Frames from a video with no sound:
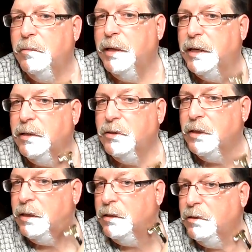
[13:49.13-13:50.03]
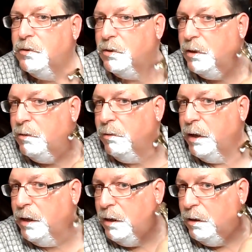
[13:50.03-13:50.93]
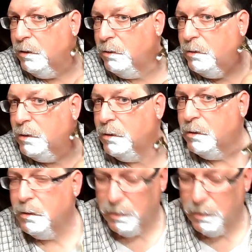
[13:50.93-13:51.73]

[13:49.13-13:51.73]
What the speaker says: and magazines and radio